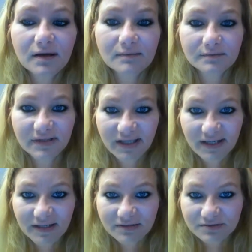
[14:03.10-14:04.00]
I'm
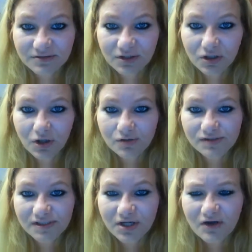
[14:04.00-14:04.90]
getting
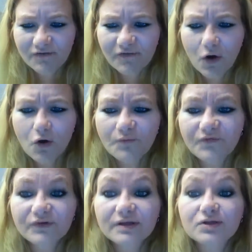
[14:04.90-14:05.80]
close enough.
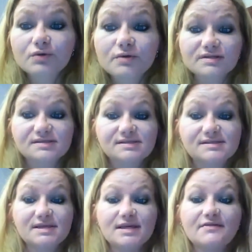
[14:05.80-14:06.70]
Hopefully you could
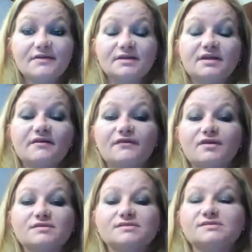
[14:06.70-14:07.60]
see the
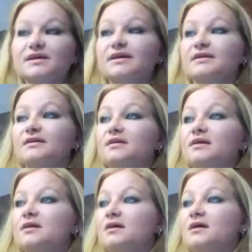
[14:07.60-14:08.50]
difference in
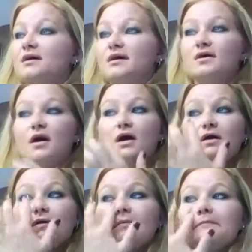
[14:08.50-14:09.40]

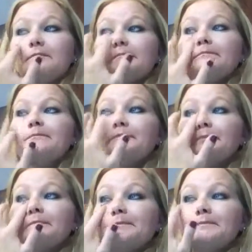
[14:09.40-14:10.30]
um,
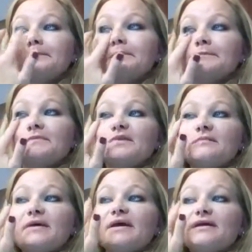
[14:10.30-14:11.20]
the
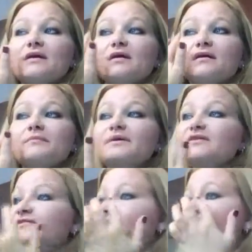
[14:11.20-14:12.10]
makeup.
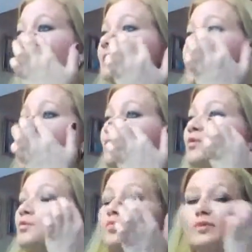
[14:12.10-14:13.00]
If not, I
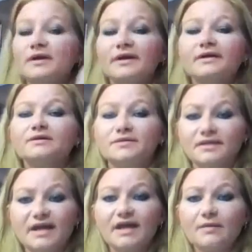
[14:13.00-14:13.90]
will bring the
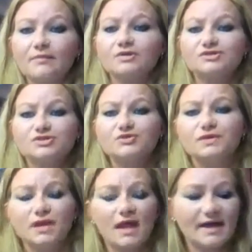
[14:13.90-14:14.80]
camera to
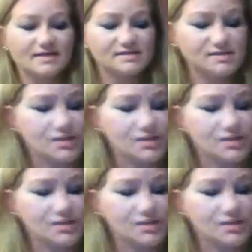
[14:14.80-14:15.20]
the light